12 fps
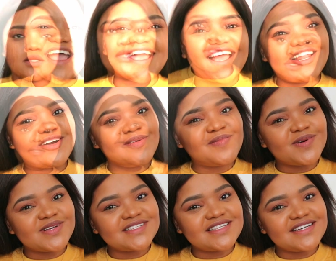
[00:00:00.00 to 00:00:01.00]
Hello
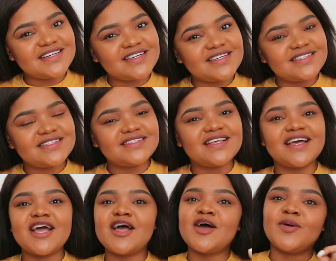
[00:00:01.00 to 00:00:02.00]
bosses,
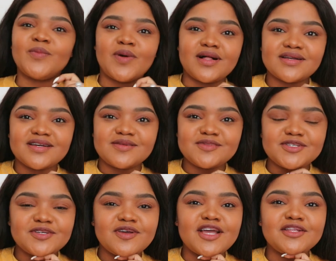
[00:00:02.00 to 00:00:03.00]
welcome
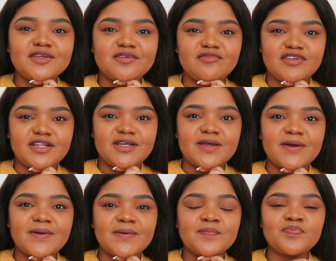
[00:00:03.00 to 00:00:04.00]
to a new
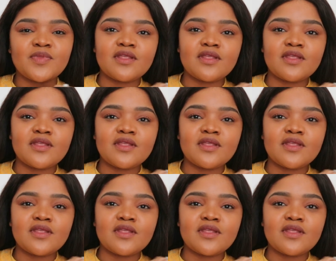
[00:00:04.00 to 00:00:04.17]
video.